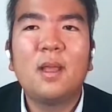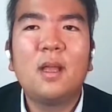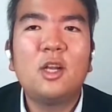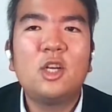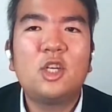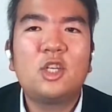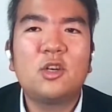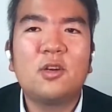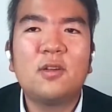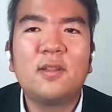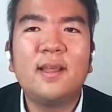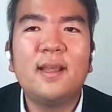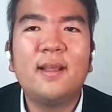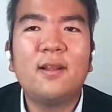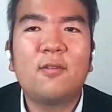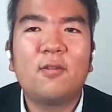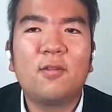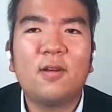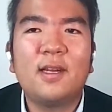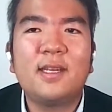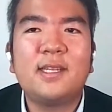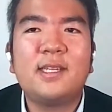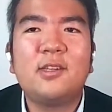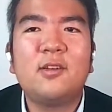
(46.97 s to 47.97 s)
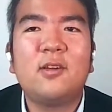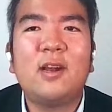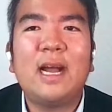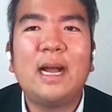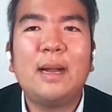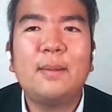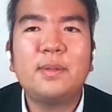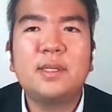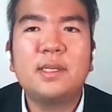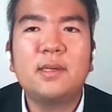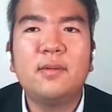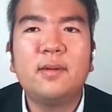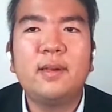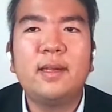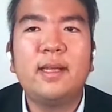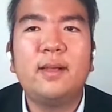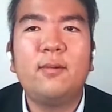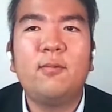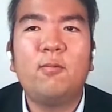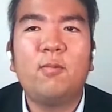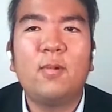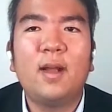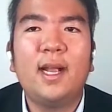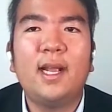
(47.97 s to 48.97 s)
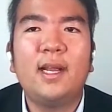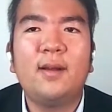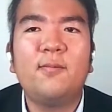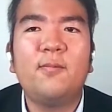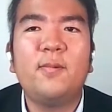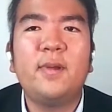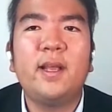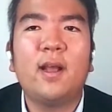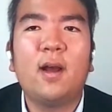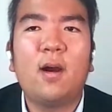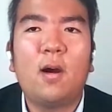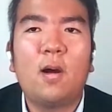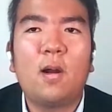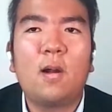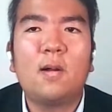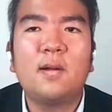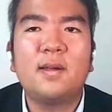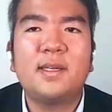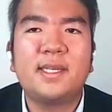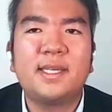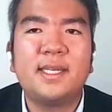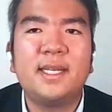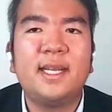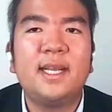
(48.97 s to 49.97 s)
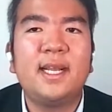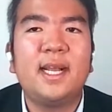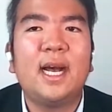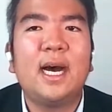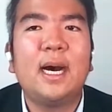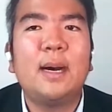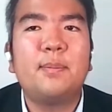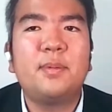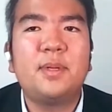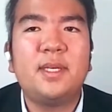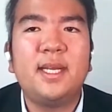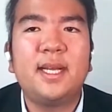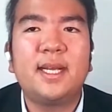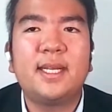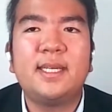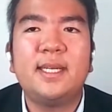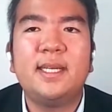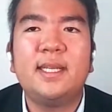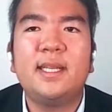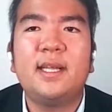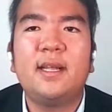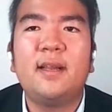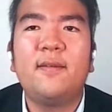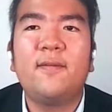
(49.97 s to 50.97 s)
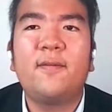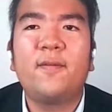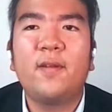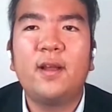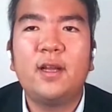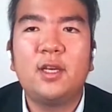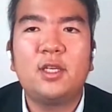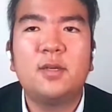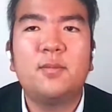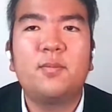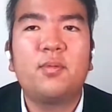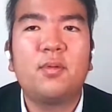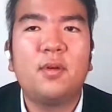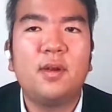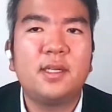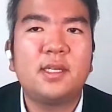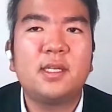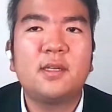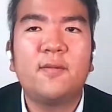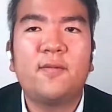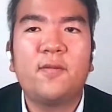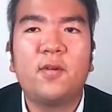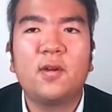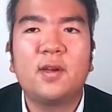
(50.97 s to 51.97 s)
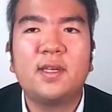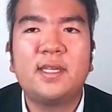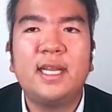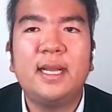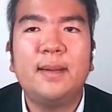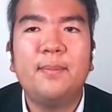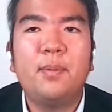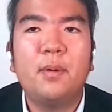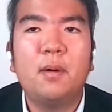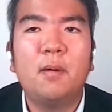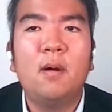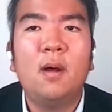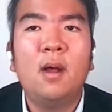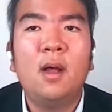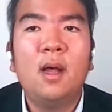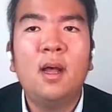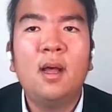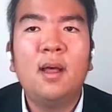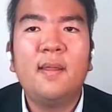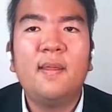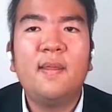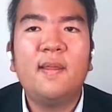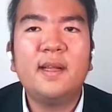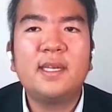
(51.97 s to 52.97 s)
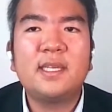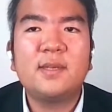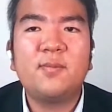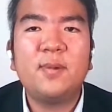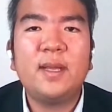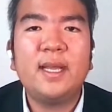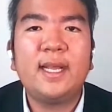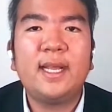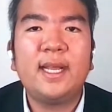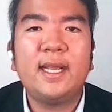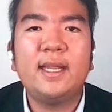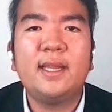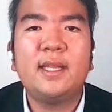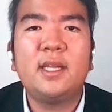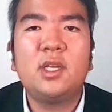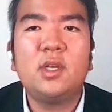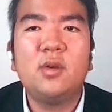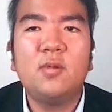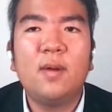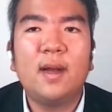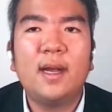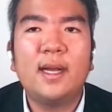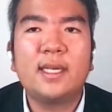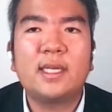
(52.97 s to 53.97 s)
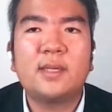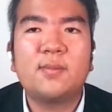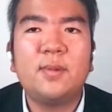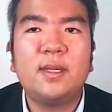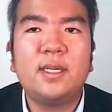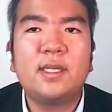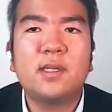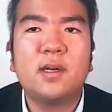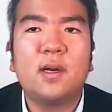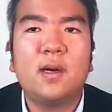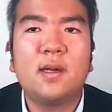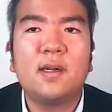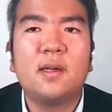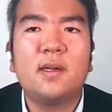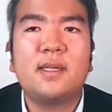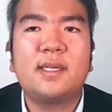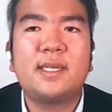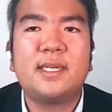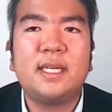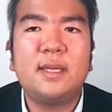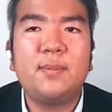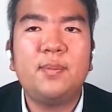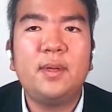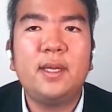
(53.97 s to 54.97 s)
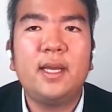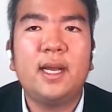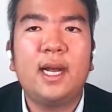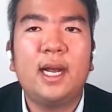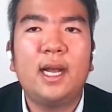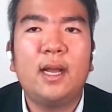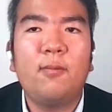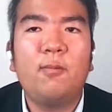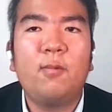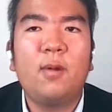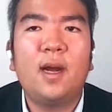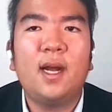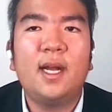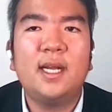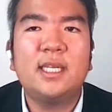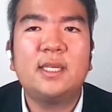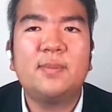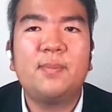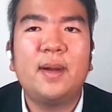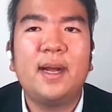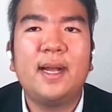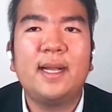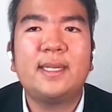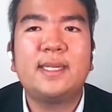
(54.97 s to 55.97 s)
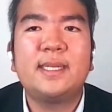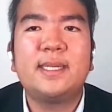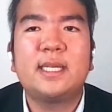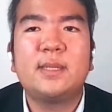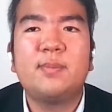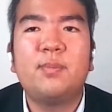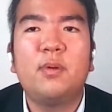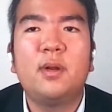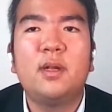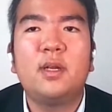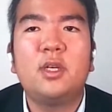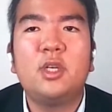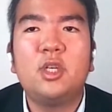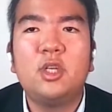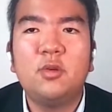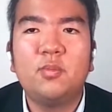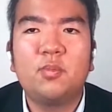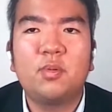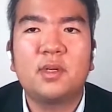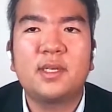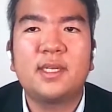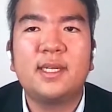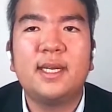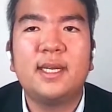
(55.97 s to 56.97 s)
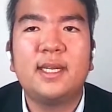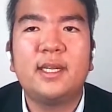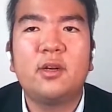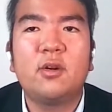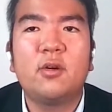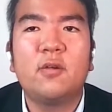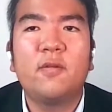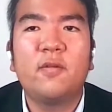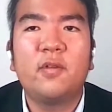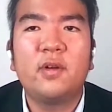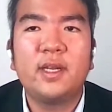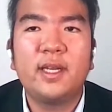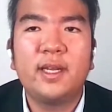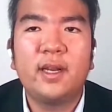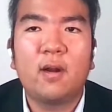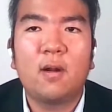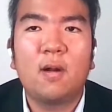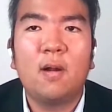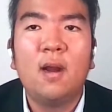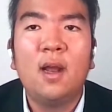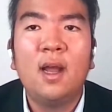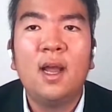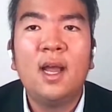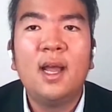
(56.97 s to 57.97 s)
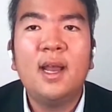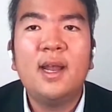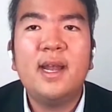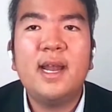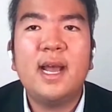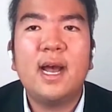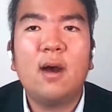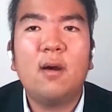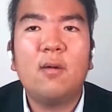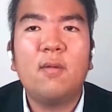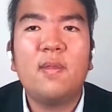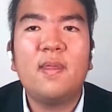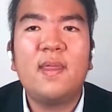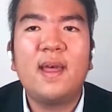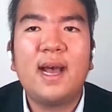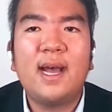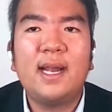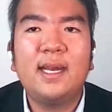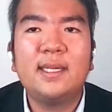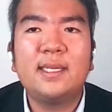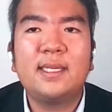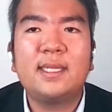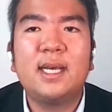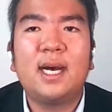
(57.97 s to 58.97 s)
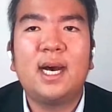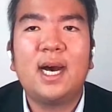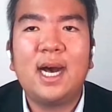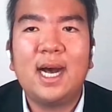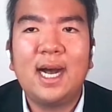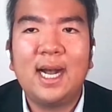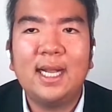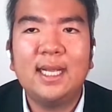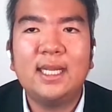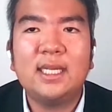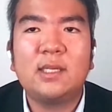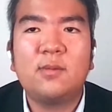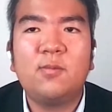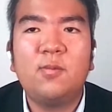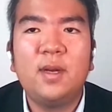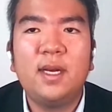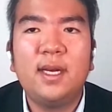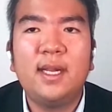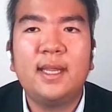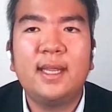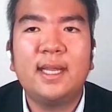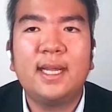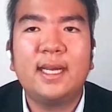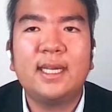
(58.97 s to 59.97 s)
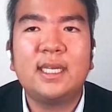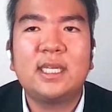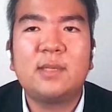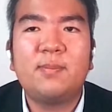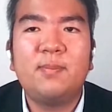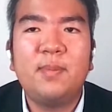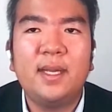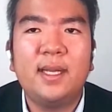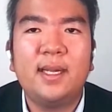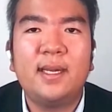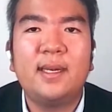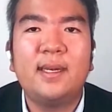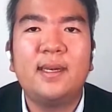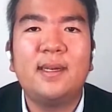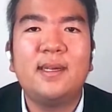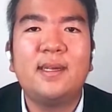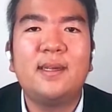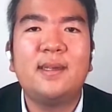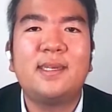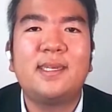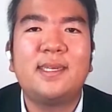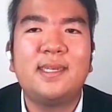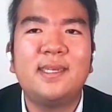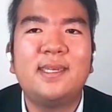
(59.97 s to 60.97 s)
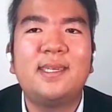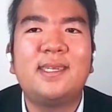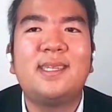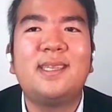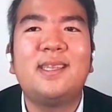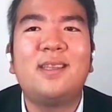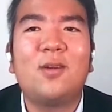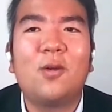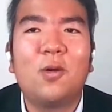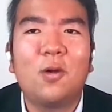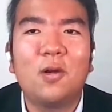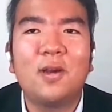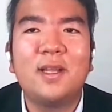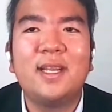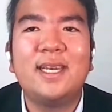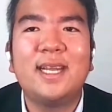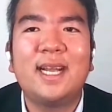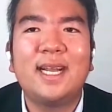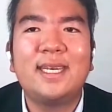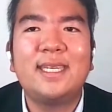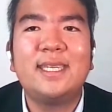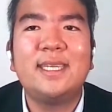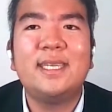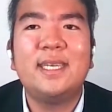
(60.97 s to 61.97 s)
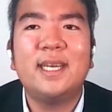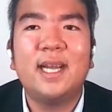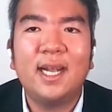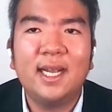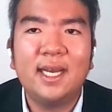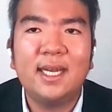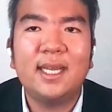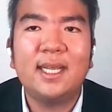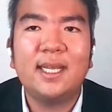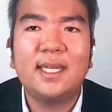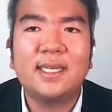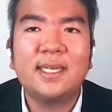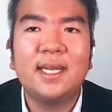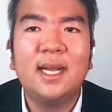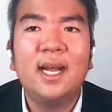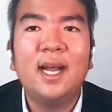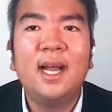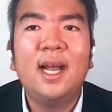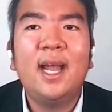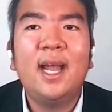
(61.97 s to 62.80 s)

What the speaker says: Sure thing, Chris. You're absolutely right. We are seeing upticks in the inflation print. So, for example, this week in the US, we saw CPI rise by 6.2% year over year. Now, that is the highest reading that it's been since the early 1990s.